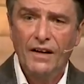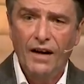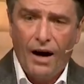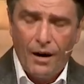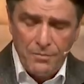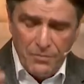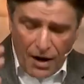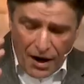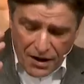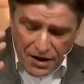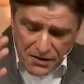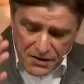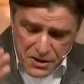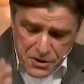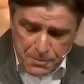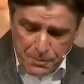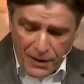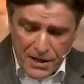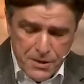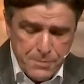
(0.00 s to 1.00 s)
I'm not in
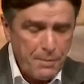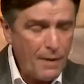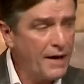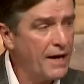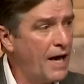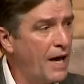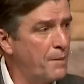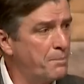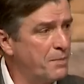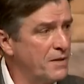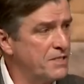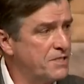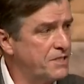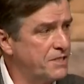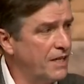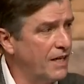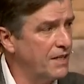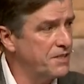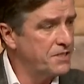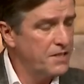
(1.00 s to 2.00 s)
this place by
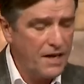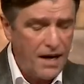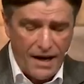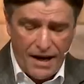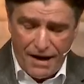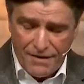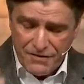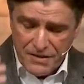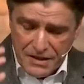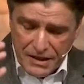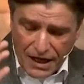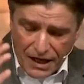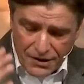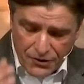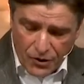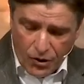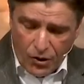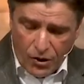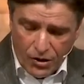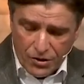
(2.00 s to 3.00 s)
happenstance, and I haven't
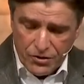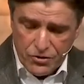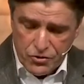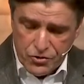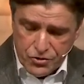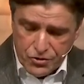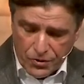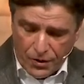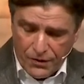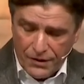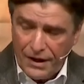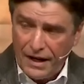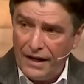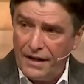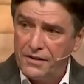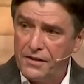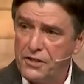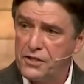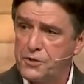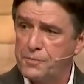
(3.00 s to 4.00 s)
gotten a hold of the short
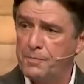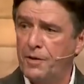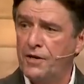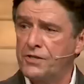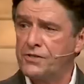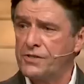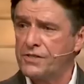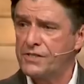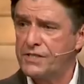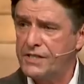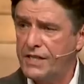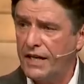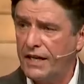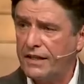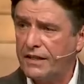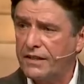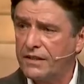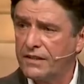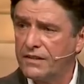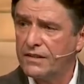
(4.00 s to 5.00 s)
end of the spiritual stick.
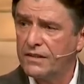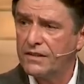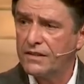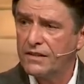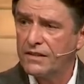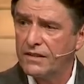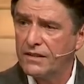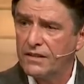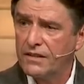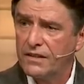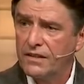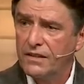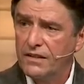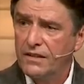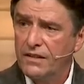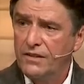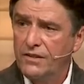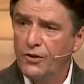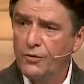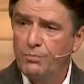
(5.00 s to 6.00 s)

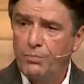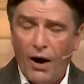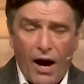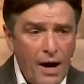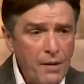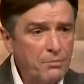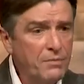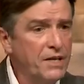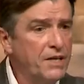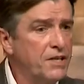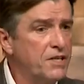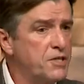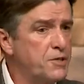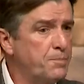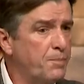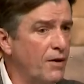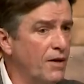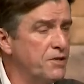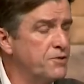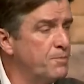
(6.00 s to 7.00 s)
You brought me to this
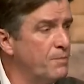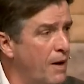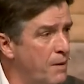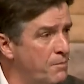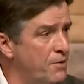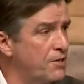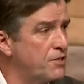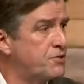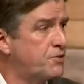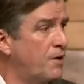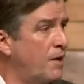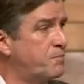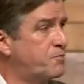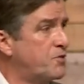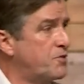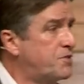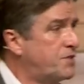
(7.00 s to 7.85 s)
place. Remember, the scripture